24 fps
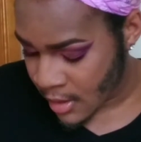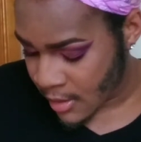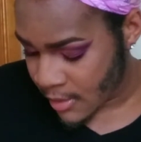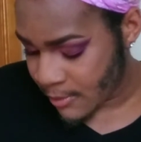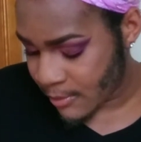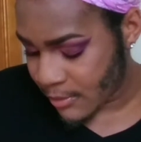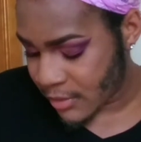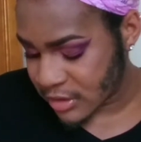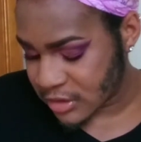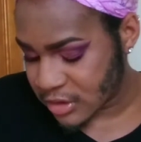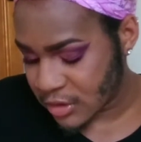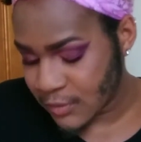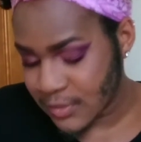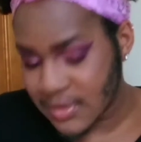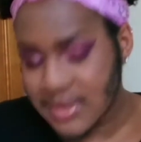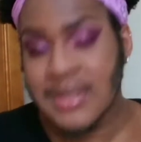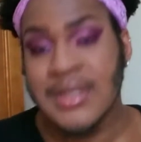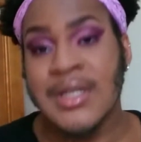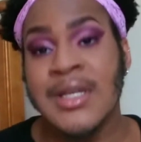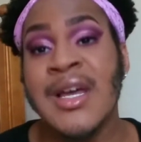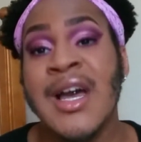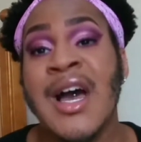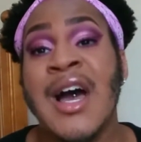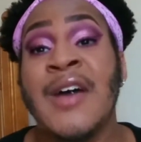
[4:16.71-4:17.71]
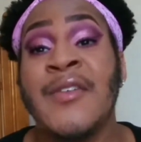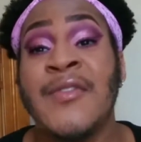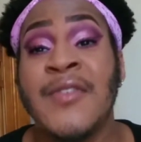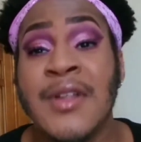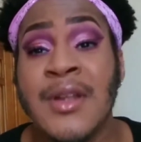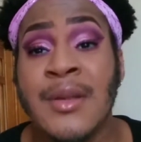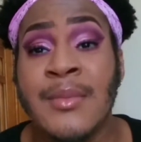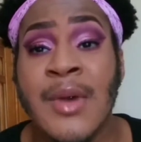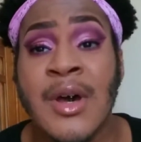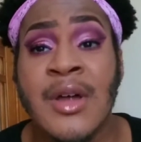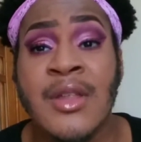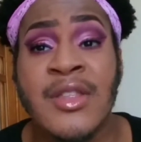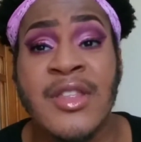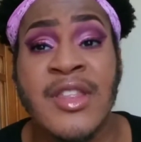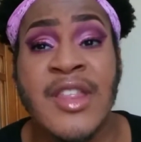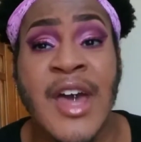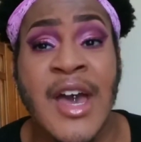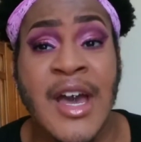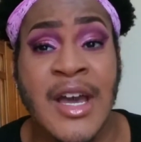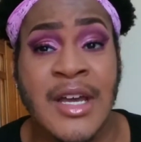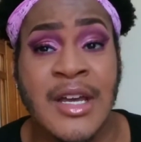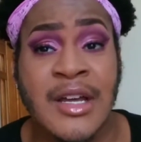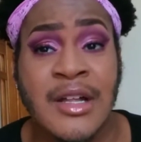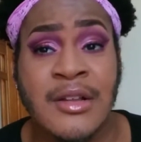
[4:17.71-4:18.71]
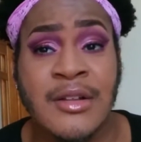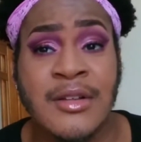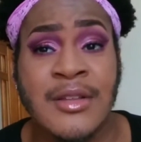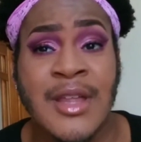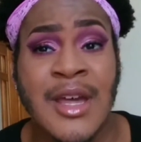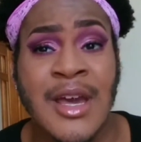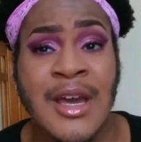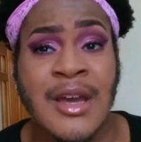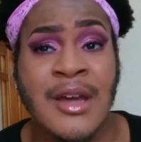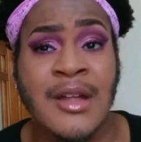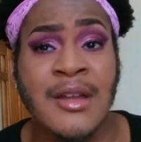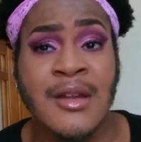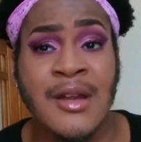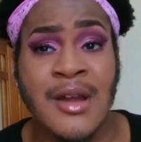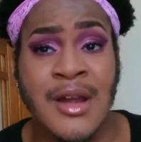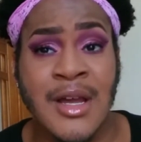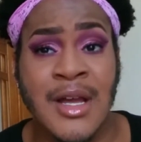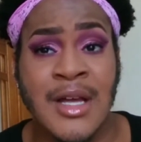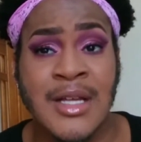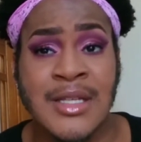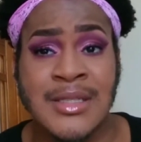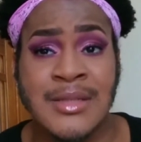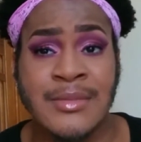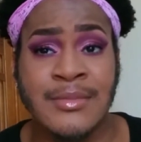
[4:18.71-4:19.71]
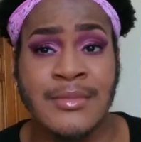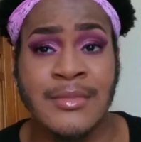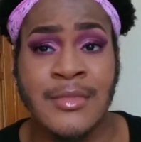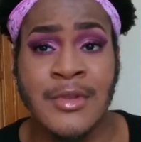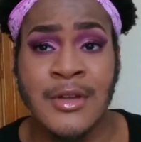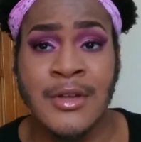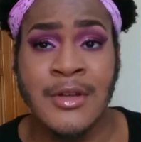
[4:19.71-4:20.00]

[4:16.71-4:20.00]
But you will see how I feel about that color. That color I got some